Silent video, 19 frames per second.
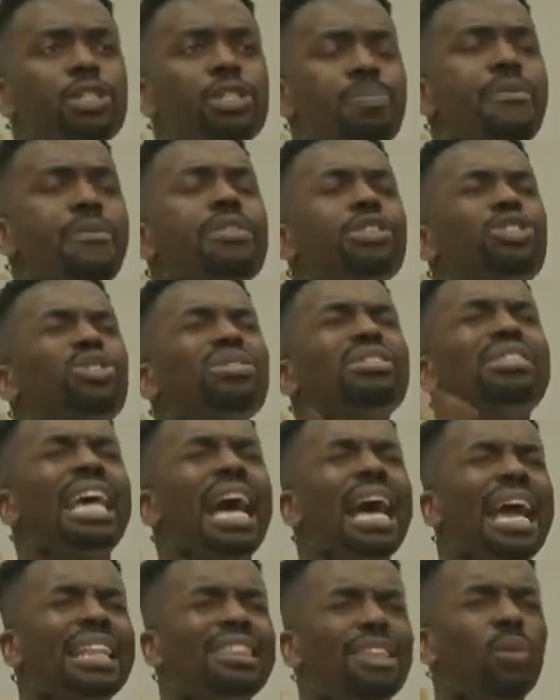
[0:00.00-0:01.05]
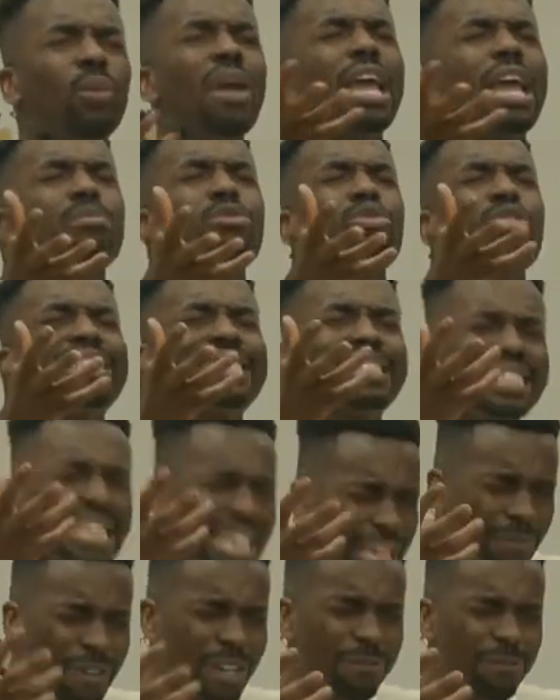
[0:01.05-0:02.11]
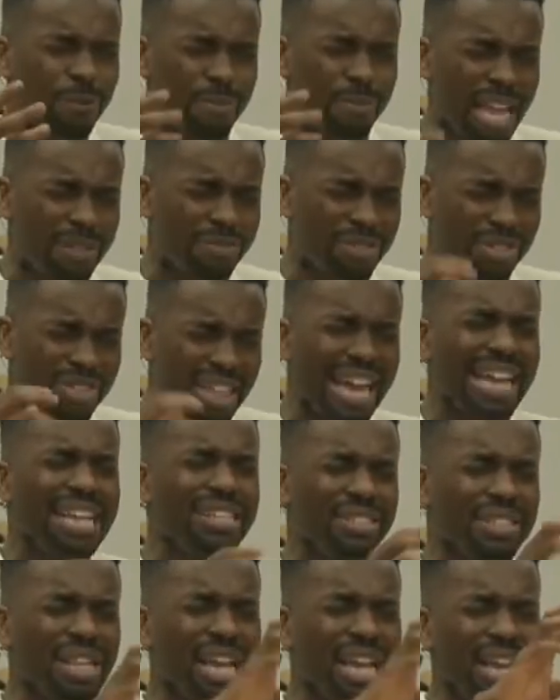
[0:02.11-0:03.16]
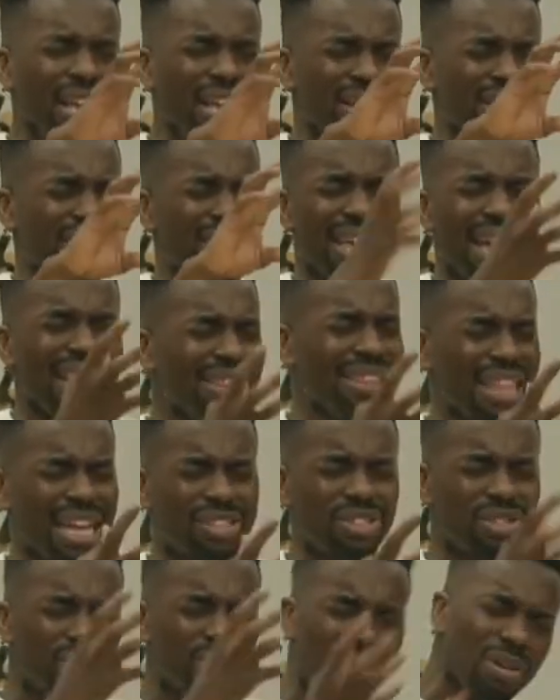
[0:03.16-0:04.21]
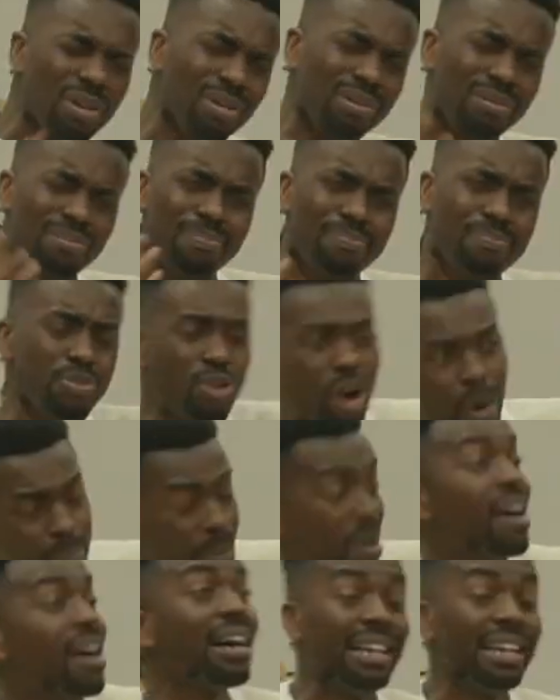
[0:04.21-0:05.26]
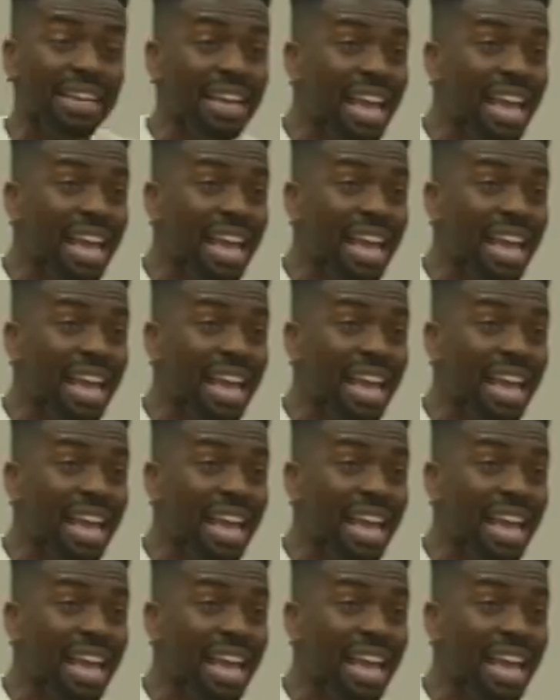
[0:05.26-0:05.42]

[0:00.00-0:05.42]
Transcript: spiritual diet, the way I'm receiving from heaven that's not proper,